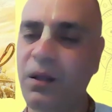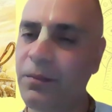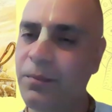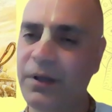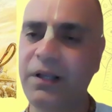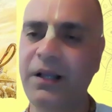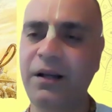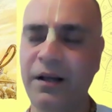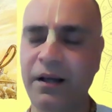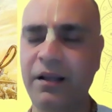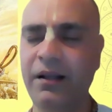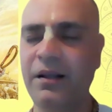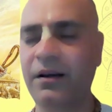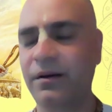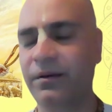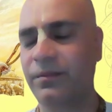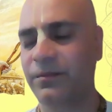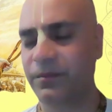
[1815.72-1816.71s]
but then again,
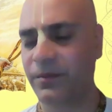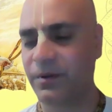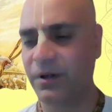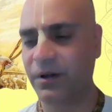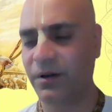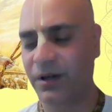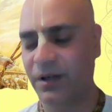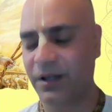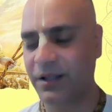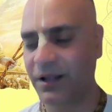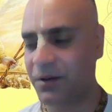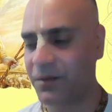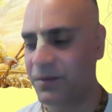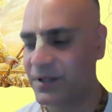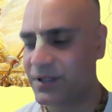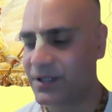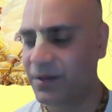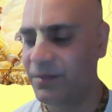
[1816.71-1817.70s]
no, another
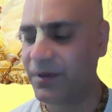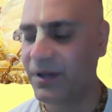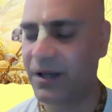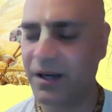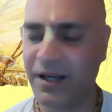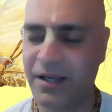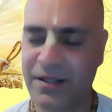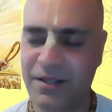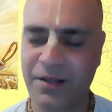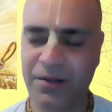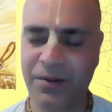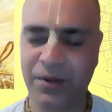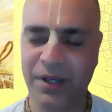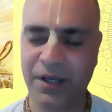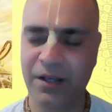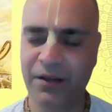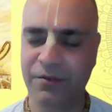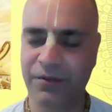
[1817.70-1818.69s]
question may arise that
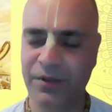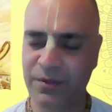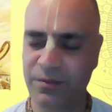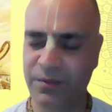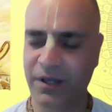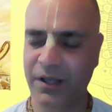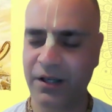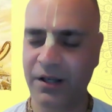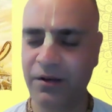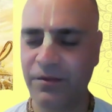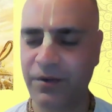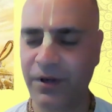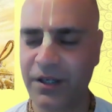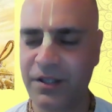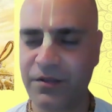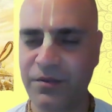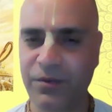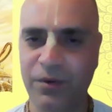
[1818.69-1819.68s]
okay, if this material
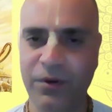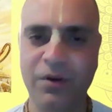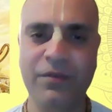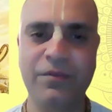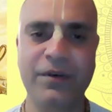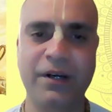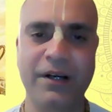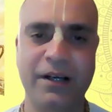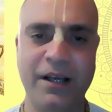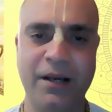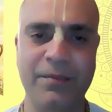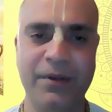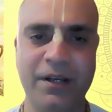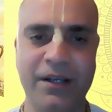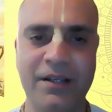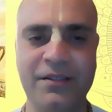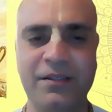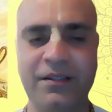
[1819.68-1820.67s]
world is full of
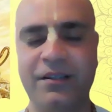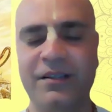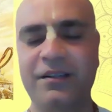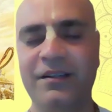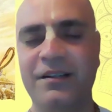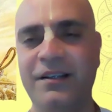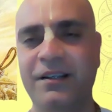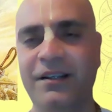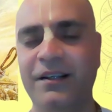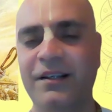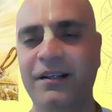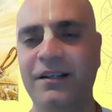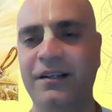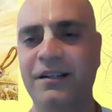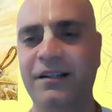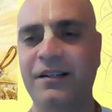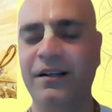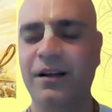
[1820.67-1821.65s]
contamination,
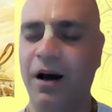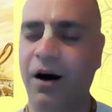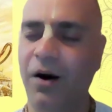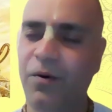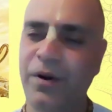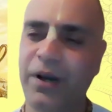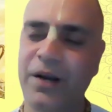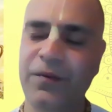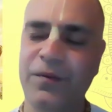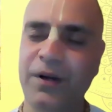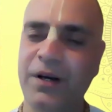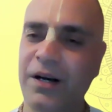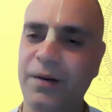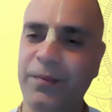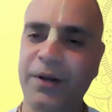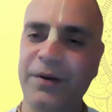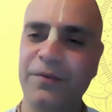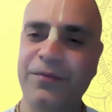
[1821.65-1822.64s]
then how can one
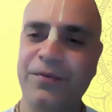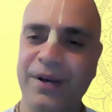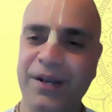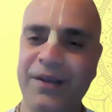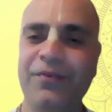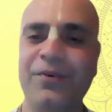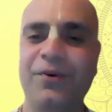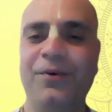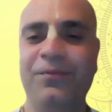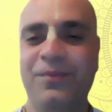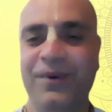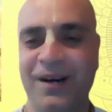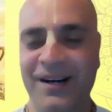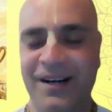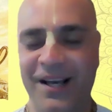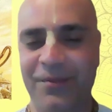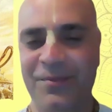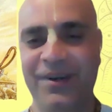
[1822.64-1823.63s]
remain free from
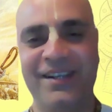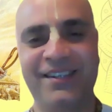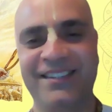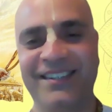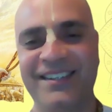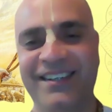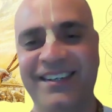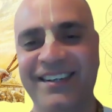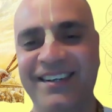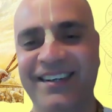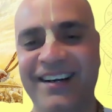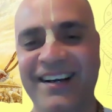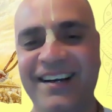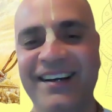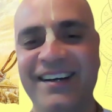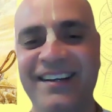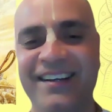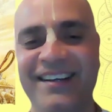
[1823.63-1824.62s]
contamination,
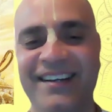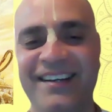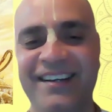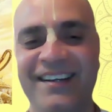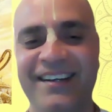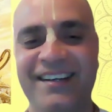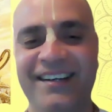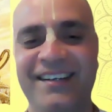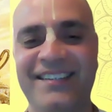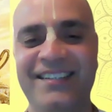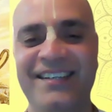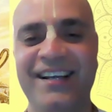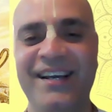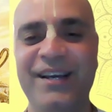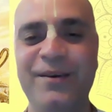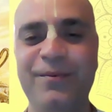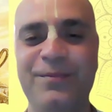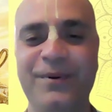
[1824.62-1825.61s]
right? It's
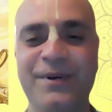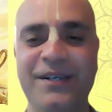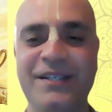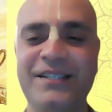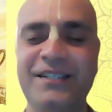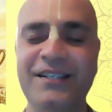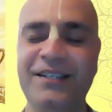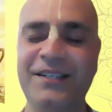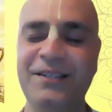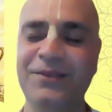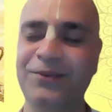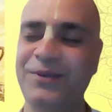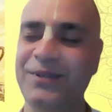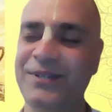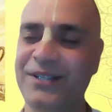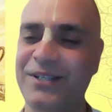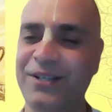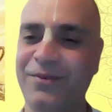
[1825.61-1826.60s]
like a person
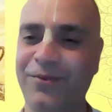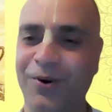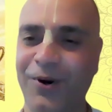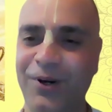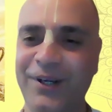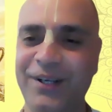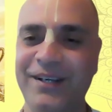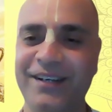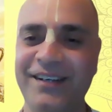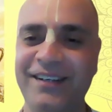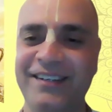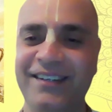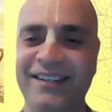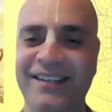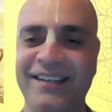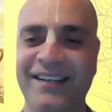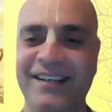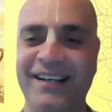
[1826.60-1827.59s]
who is in the water
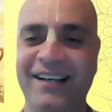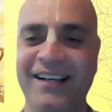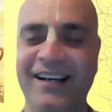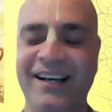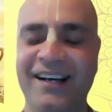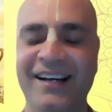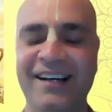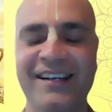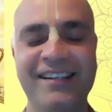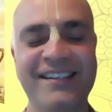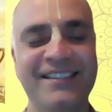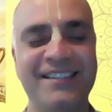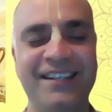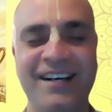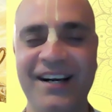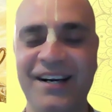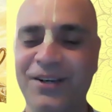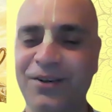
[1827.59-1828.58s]
and he's
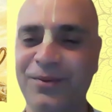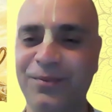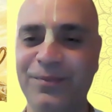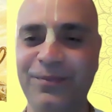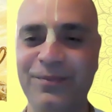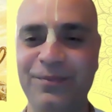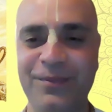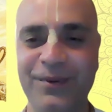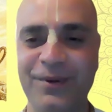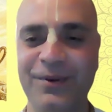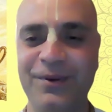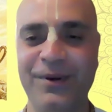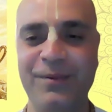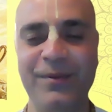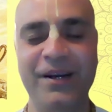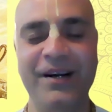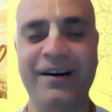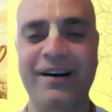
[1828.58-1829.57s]
trying to,
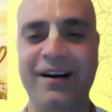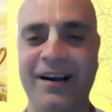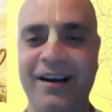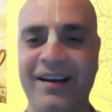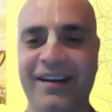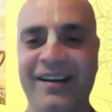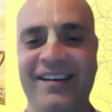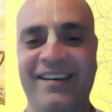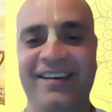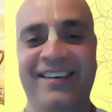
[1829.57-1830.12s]
remain dry.